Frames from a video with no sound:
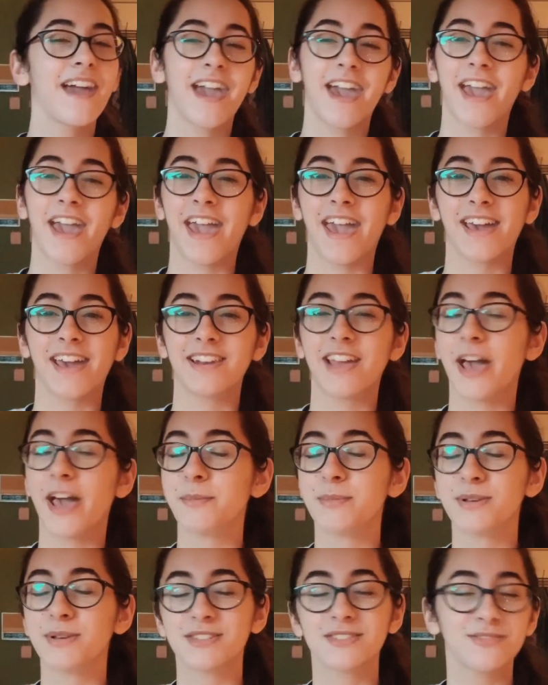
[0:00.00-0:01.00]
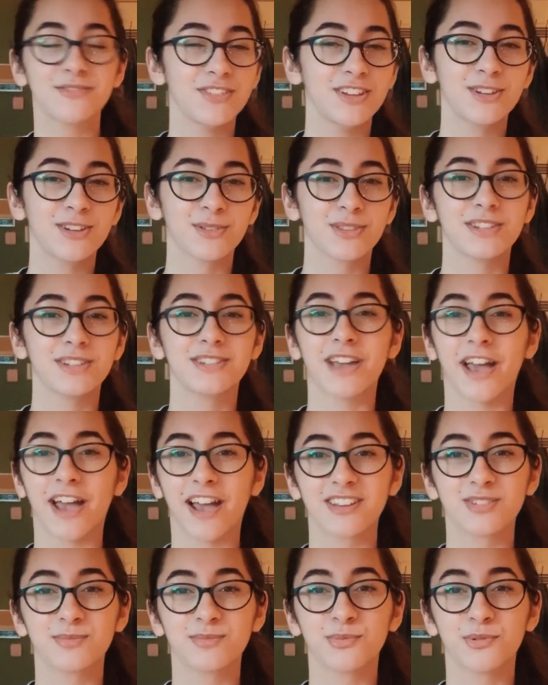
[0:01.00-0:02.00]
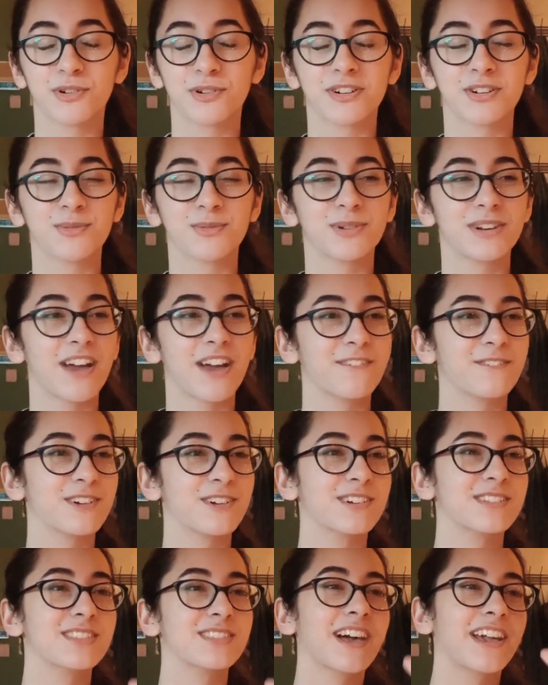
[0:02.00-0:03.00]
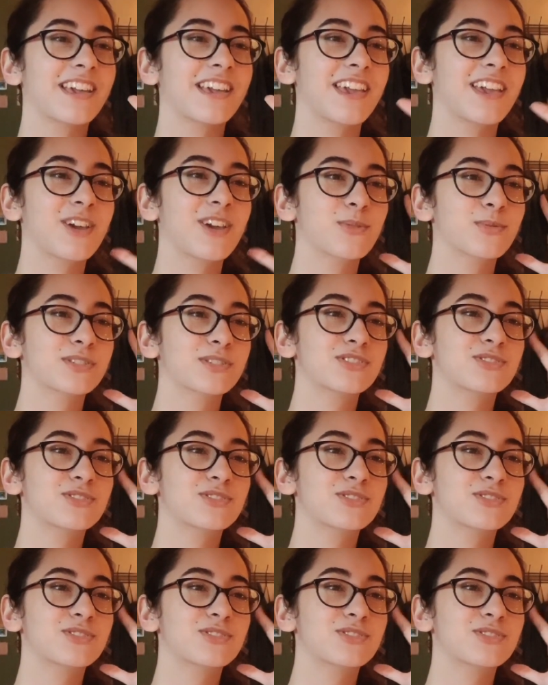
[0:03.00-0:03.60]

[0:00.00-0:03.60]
and Emma's feet on the dashboard or whatever. Like, it was